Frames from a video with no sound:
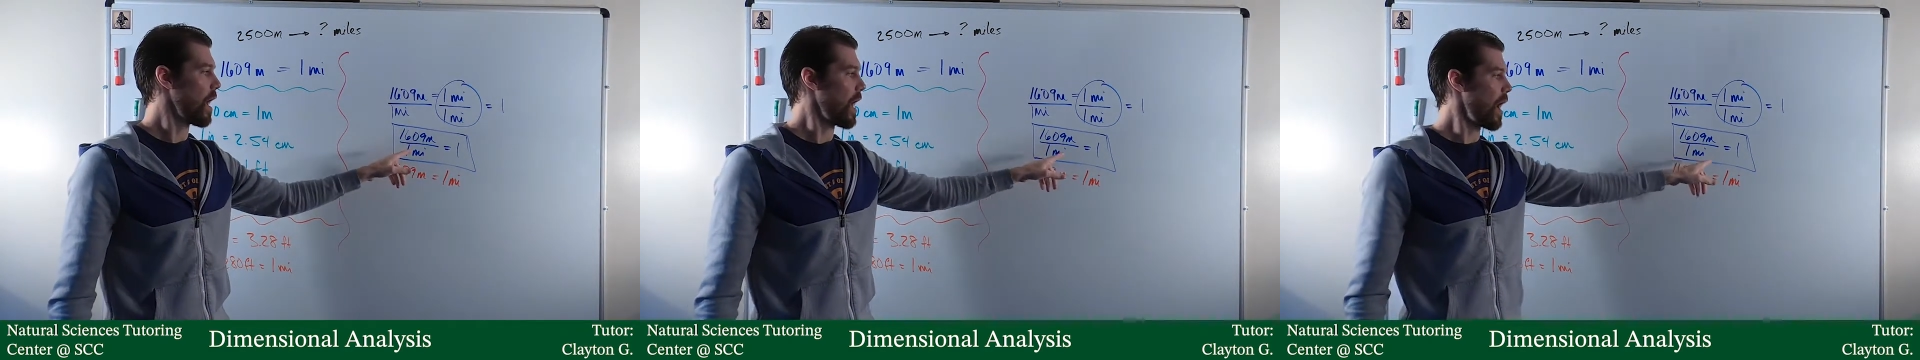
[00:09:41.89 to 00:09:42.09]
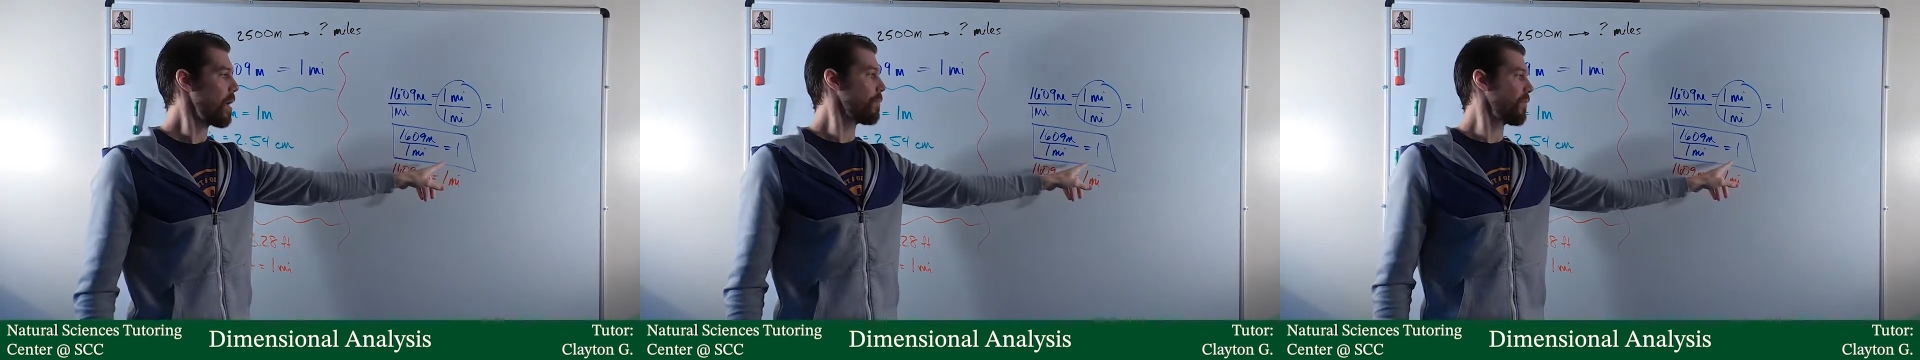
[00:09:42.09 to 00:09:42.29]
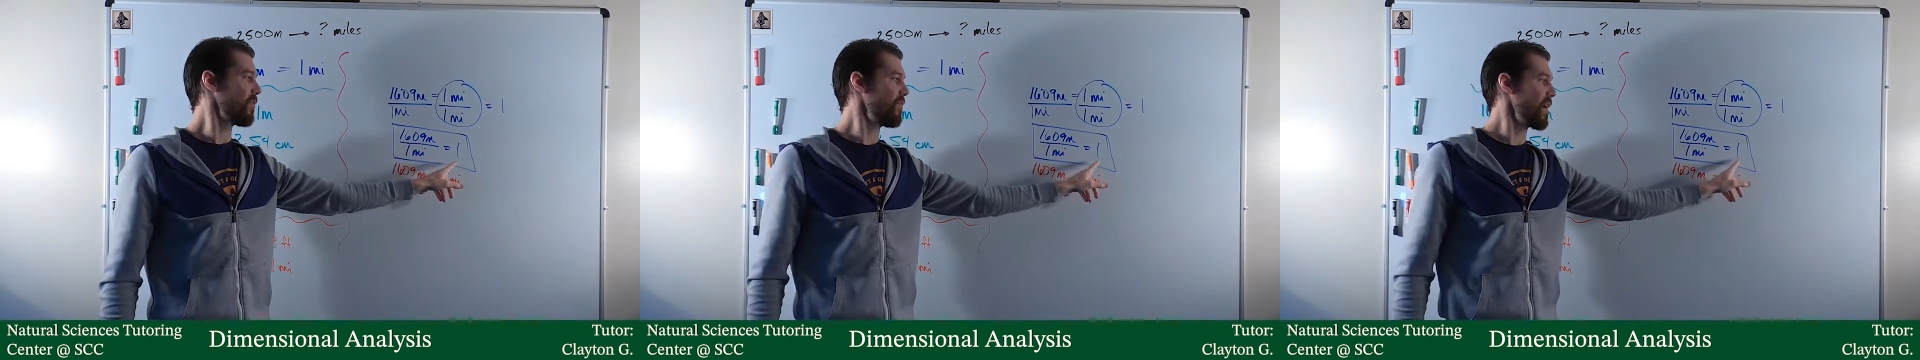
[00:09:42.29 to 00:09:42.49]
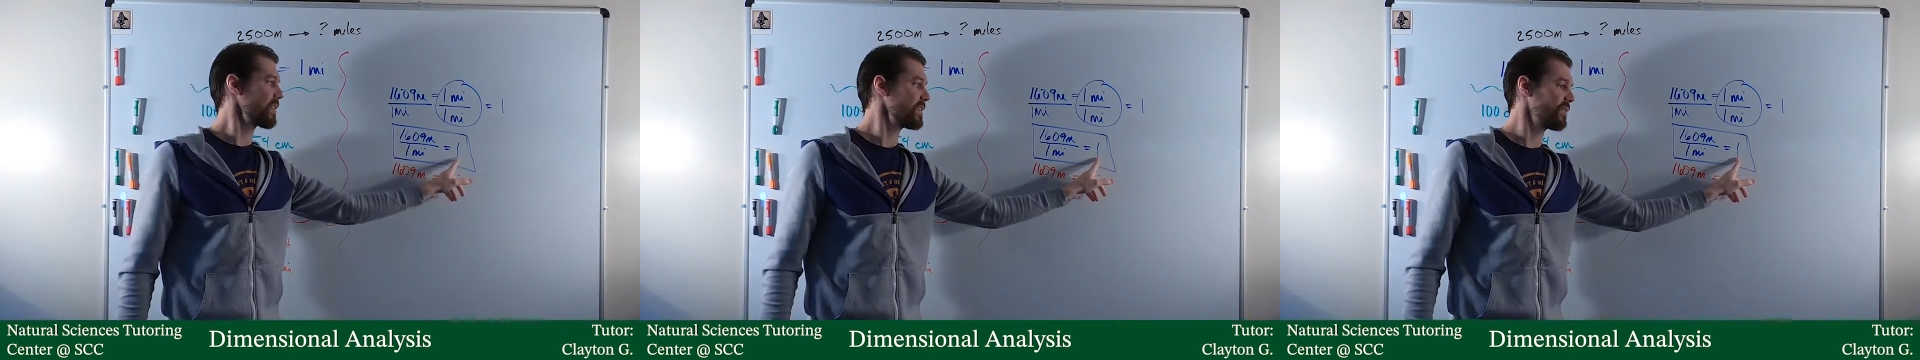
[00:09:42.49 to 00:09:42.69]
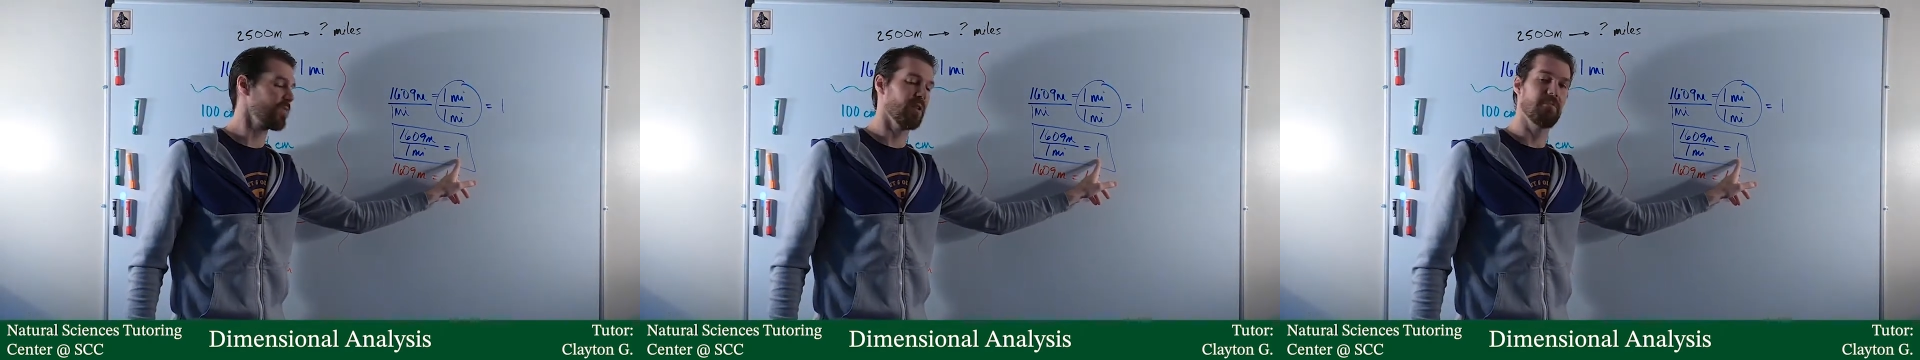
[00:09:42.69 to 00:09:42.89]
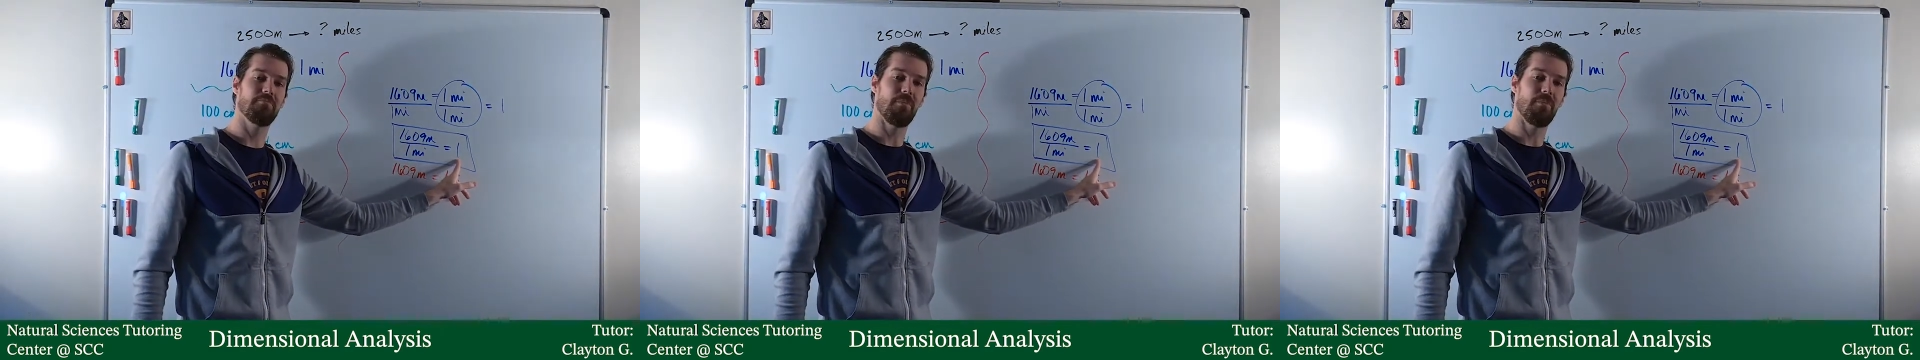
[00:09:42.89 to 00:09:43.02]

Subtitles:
I'm effectively